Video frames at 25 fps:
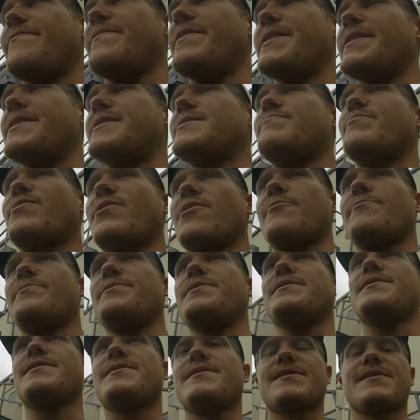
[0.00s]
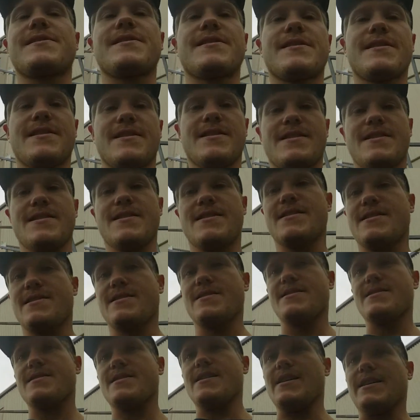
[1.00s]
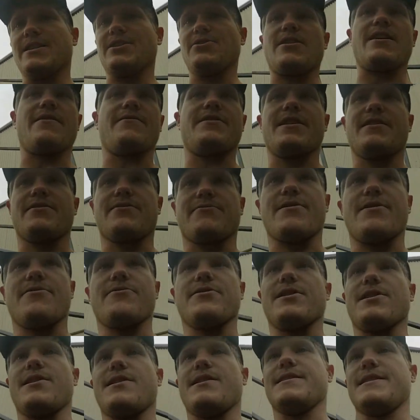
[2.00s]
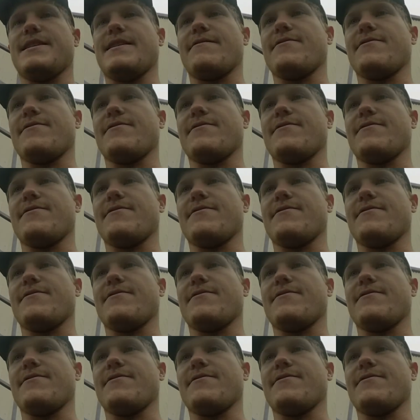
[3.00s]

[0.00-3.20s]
fit its purpose. Uh, driving down the road a lot and